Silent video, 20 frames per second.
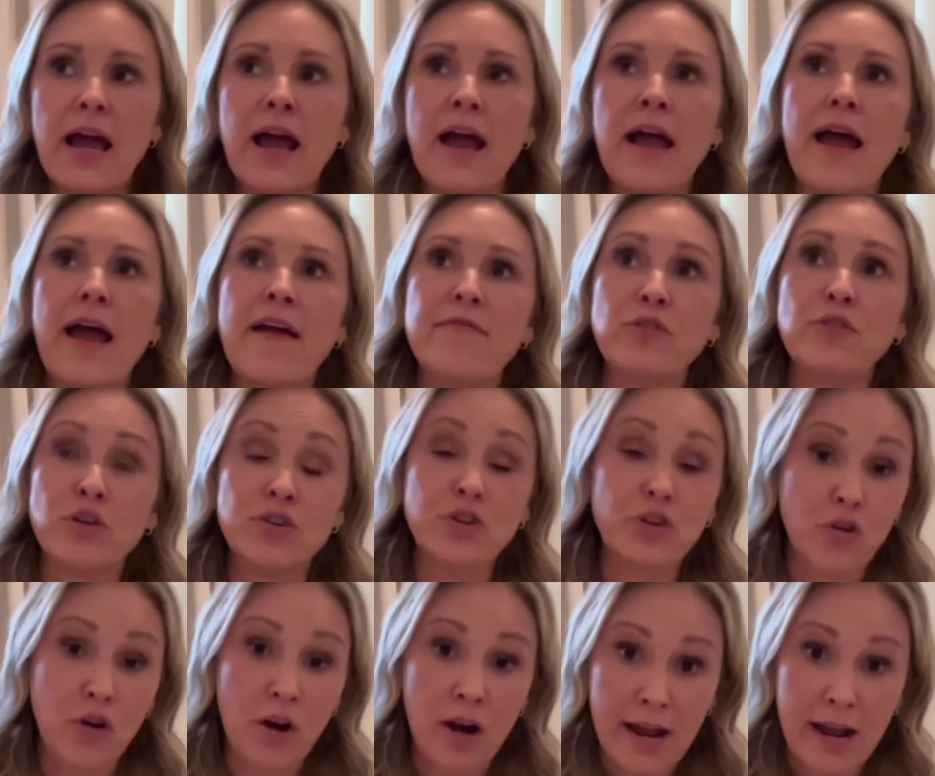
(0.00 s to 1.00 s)
I've learned to
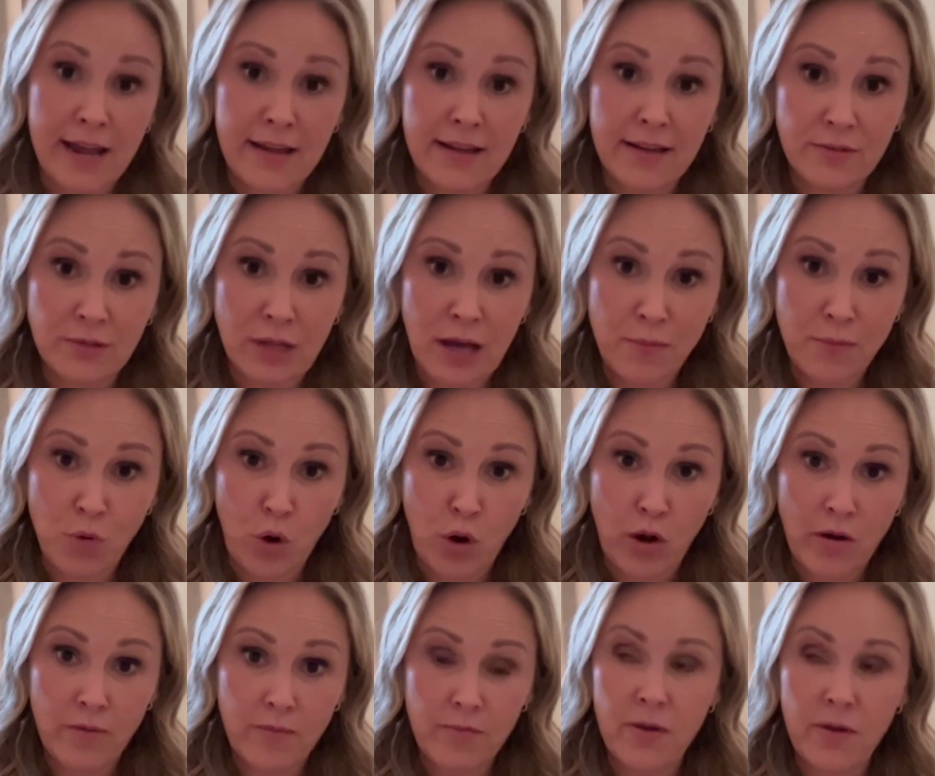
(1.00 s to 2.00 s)
cry a lot
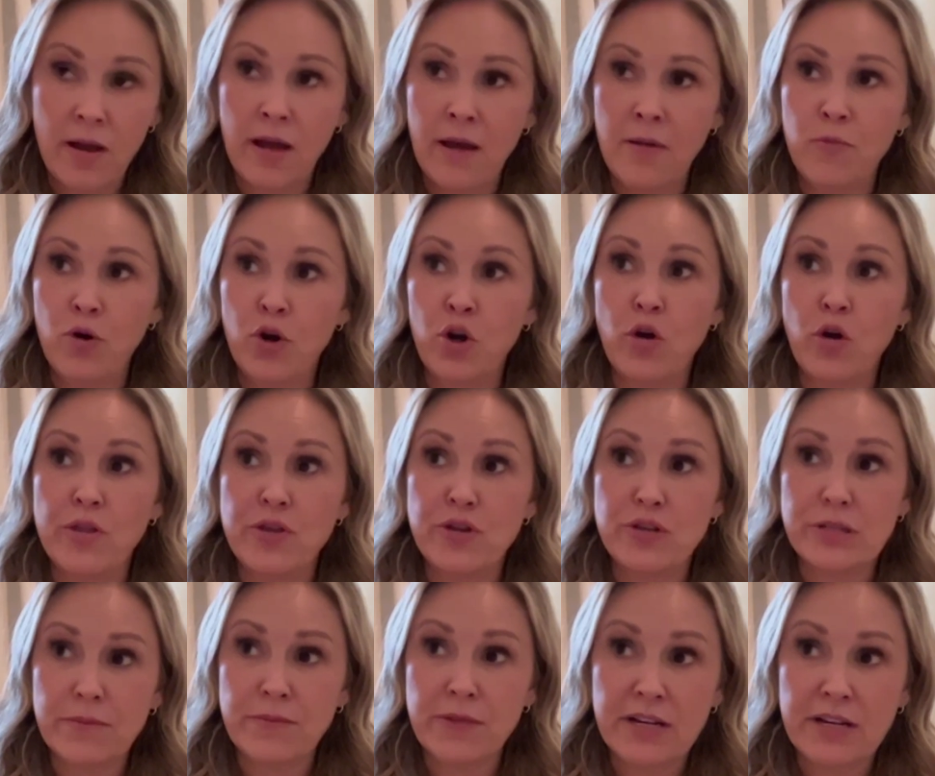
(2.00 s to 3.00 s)
more. We're going through
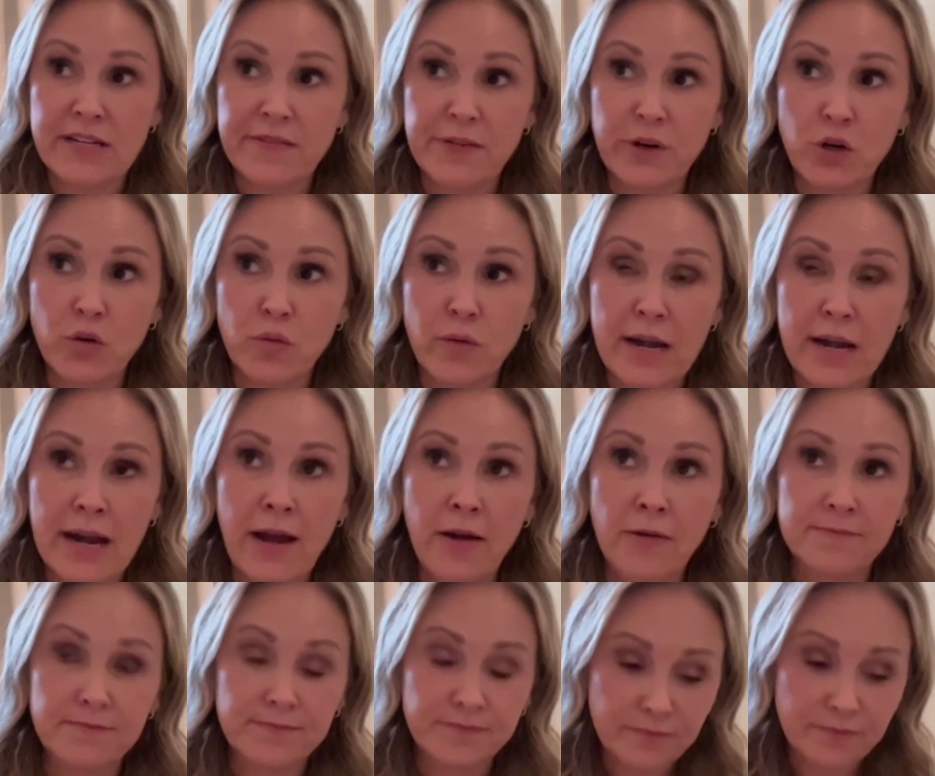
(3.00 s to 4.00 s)
something difficult right
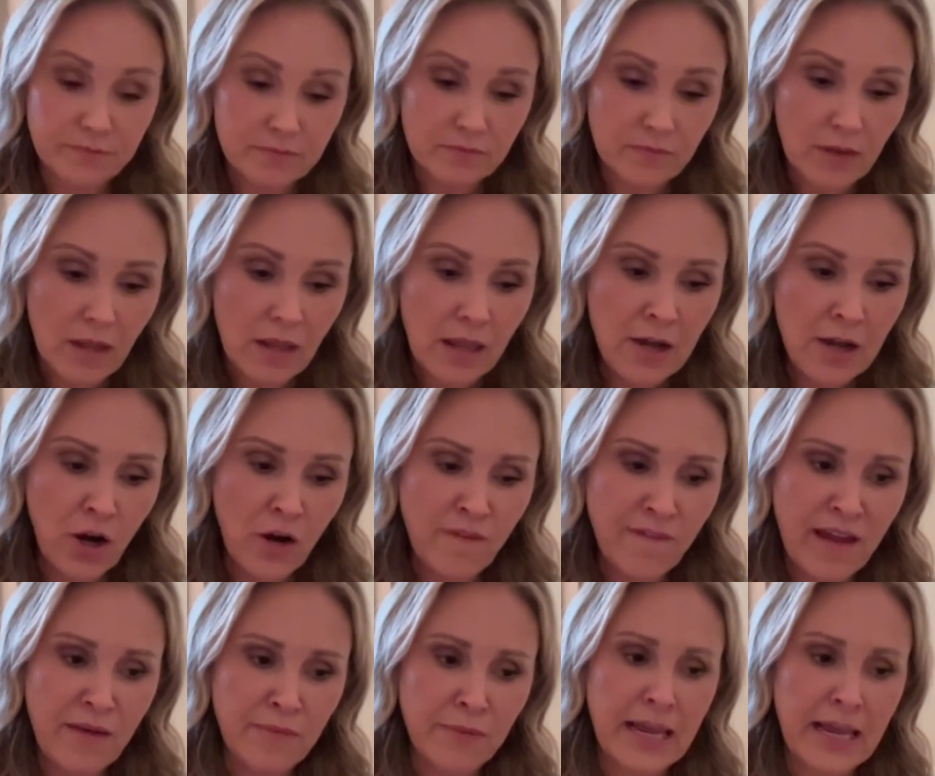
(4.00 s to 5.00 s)
now in our
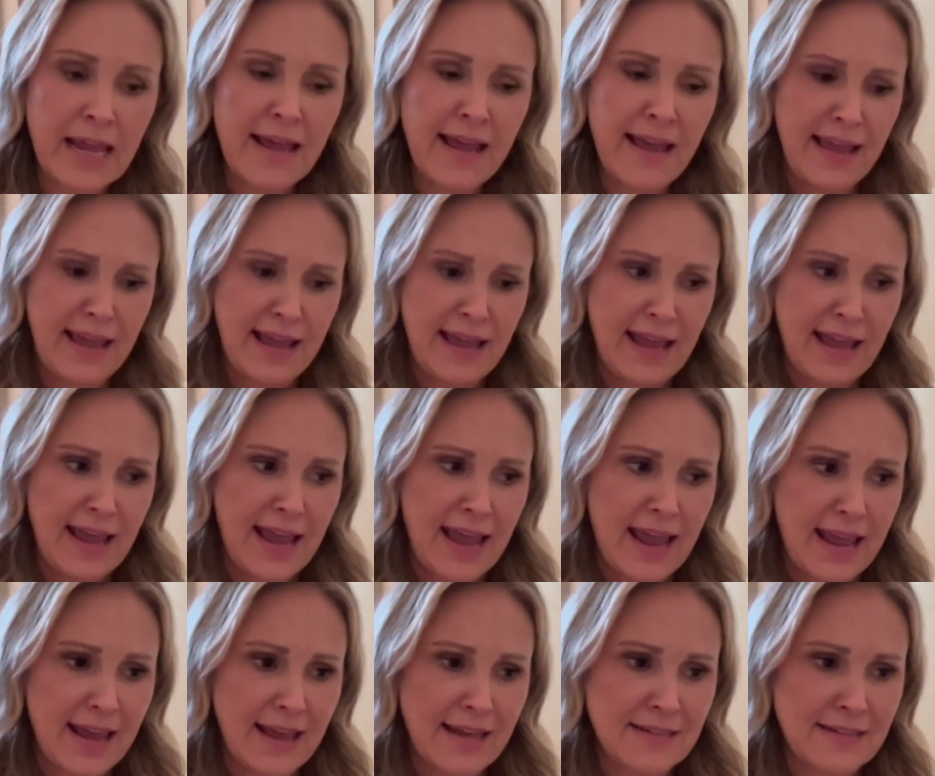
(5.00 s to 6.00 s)
family.
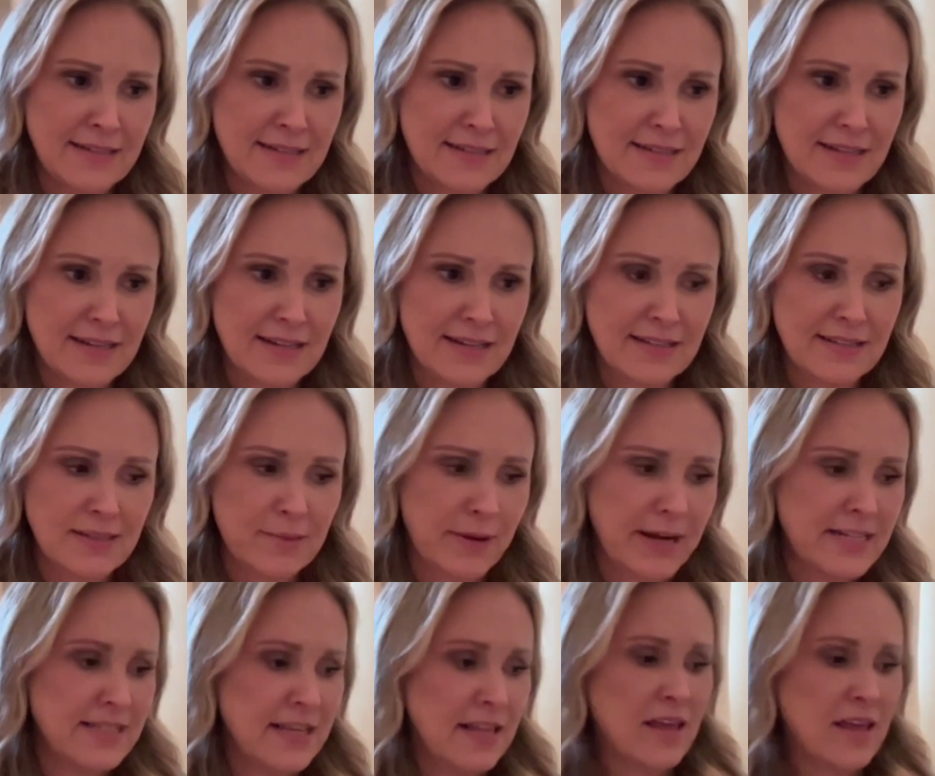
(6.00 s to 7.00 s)
And somebody
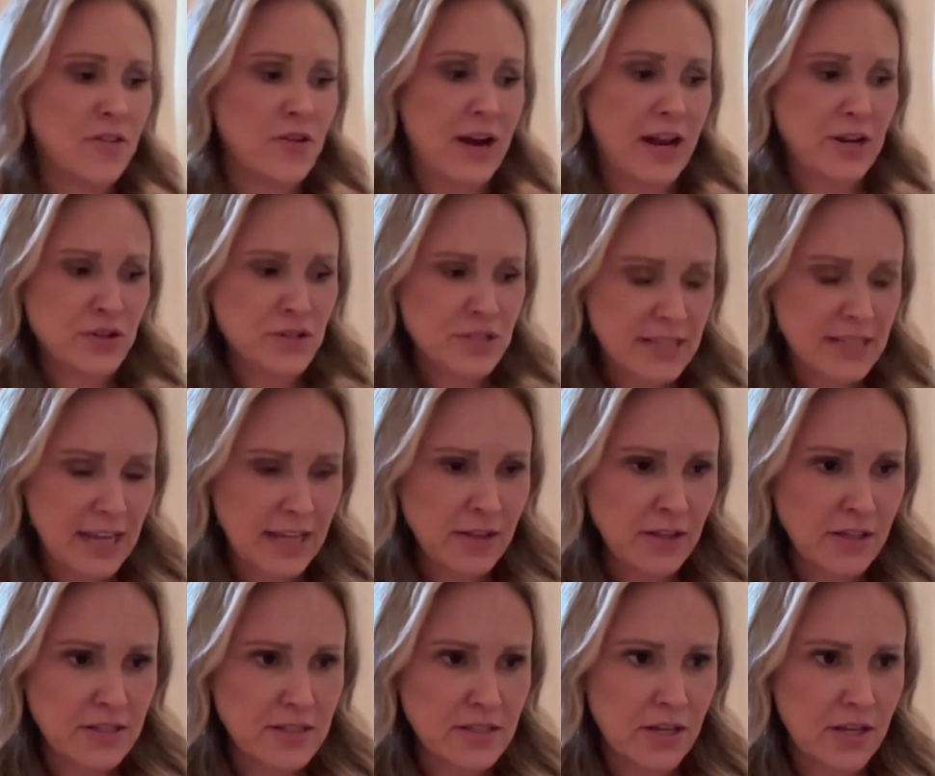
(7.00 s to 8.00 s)
said the other day, your skin
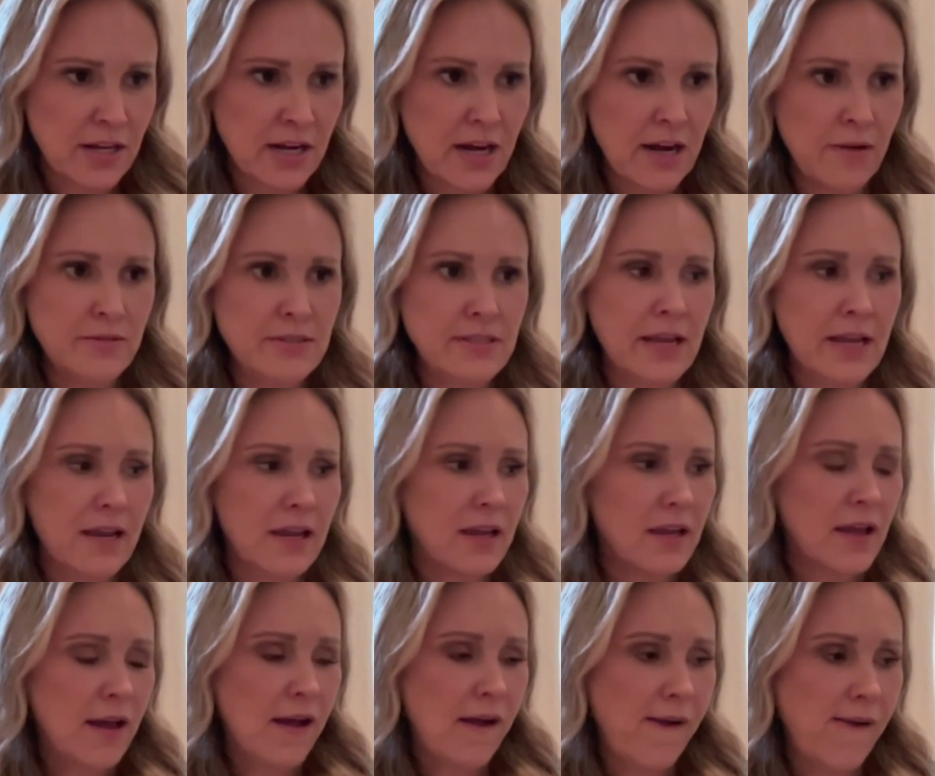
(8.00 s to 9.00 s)
looks good. And I was like,
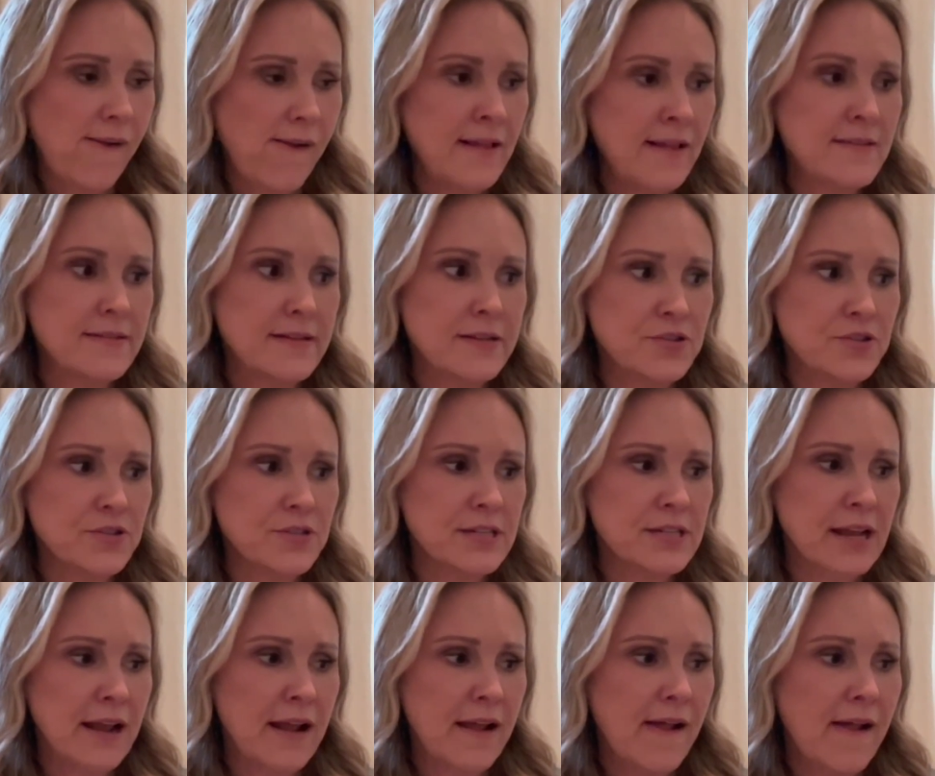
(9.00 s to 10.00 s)
huh, that's
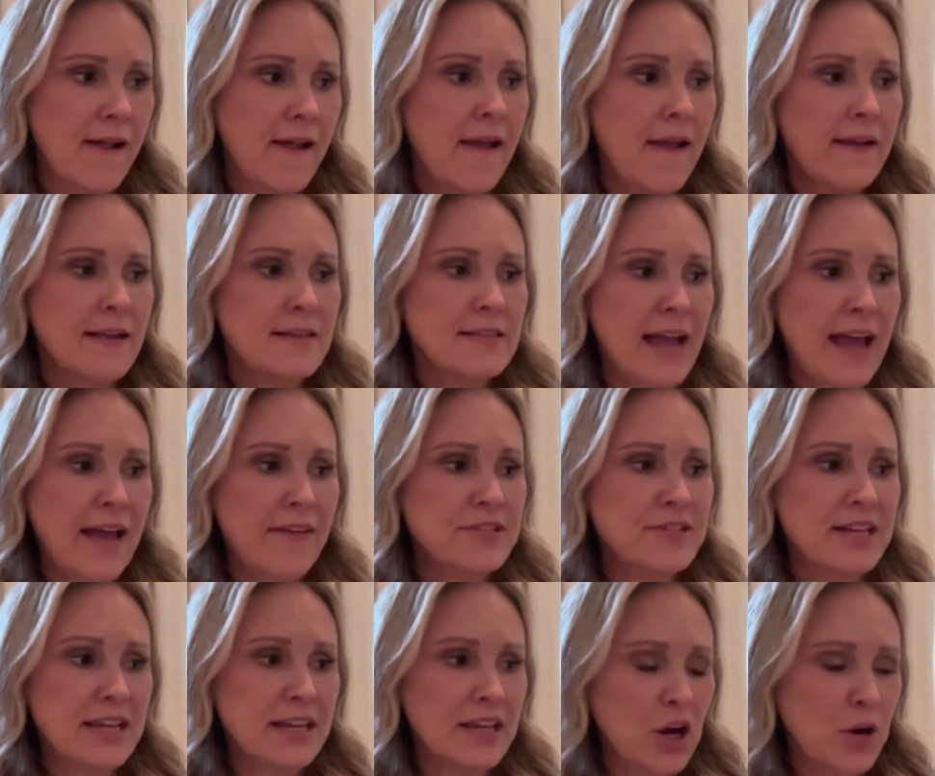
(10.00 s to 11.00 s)
interesting. Because I haven't
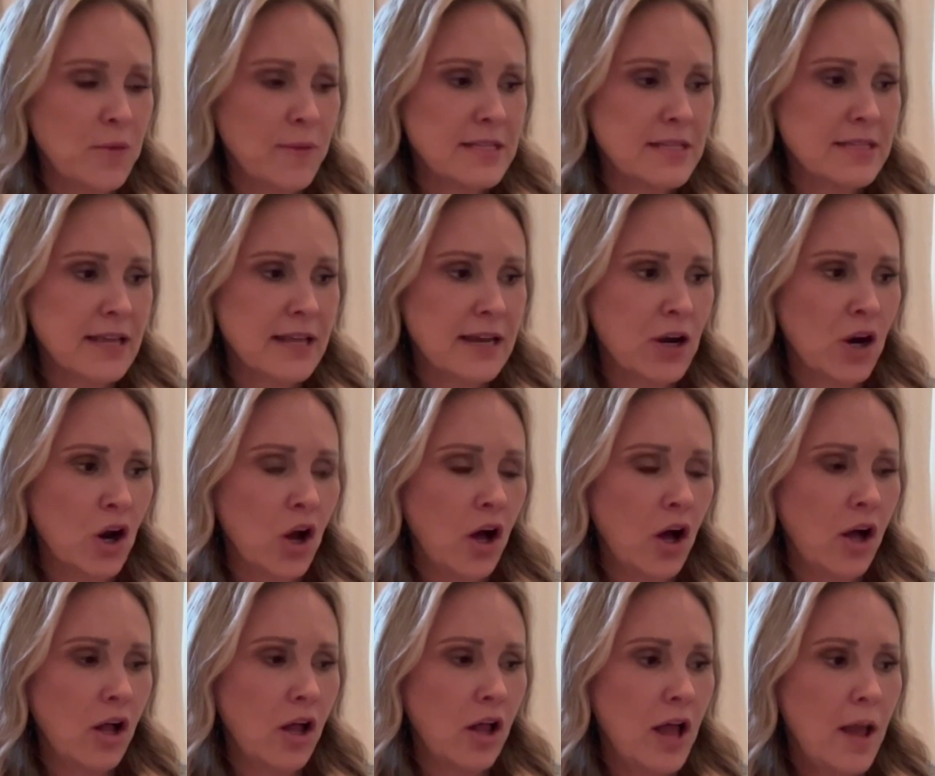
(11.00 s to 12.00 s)
taken care of my skin at
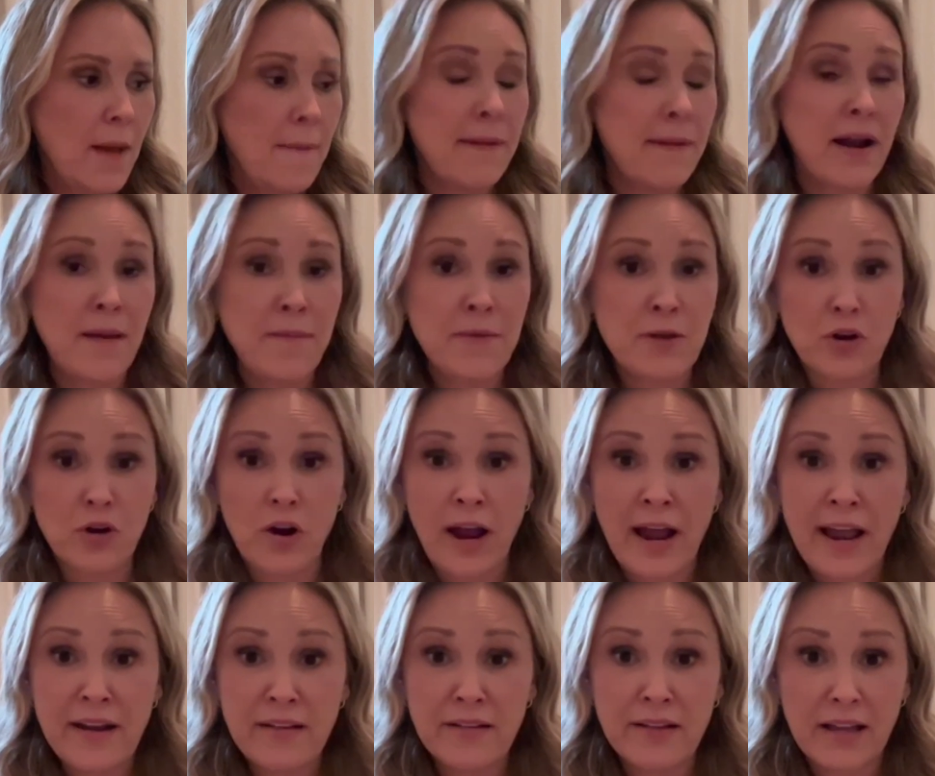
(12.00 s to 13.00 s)
all. But I've been
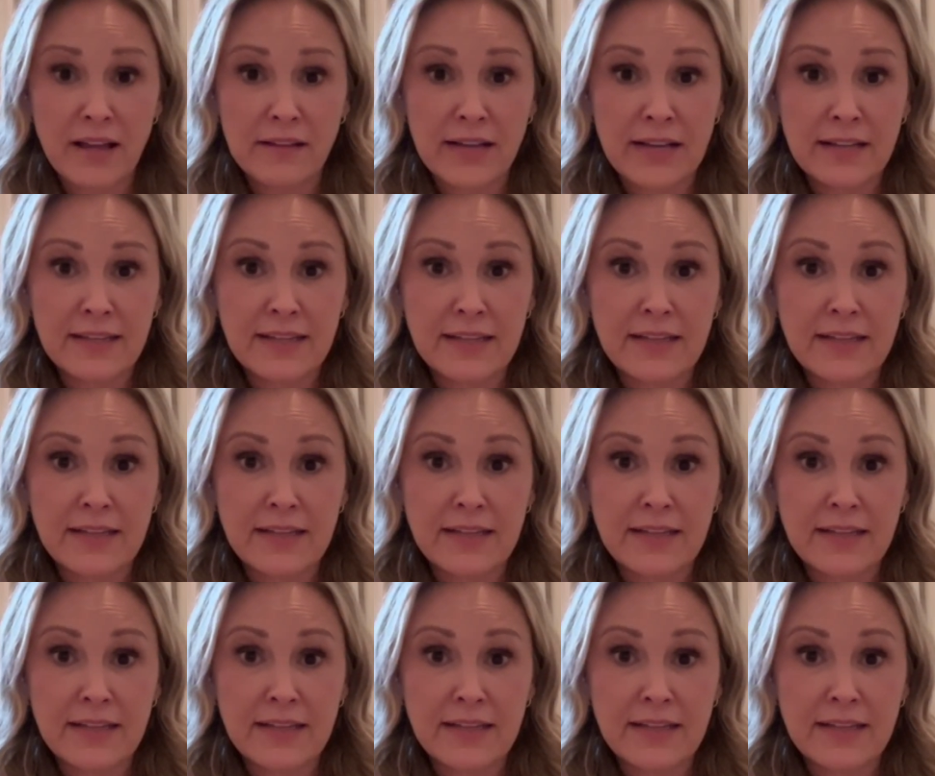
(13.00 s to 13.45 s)
crying a lot lately.